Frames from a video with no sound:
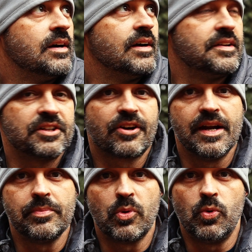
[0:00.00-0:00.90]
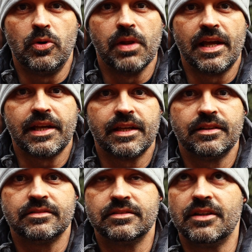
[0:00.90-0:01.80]
I'll have to cram the wool blanket
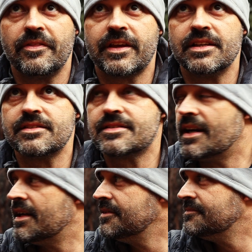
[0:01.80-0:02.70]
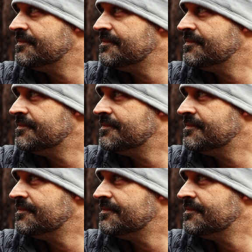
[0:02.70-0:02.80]
on the inside.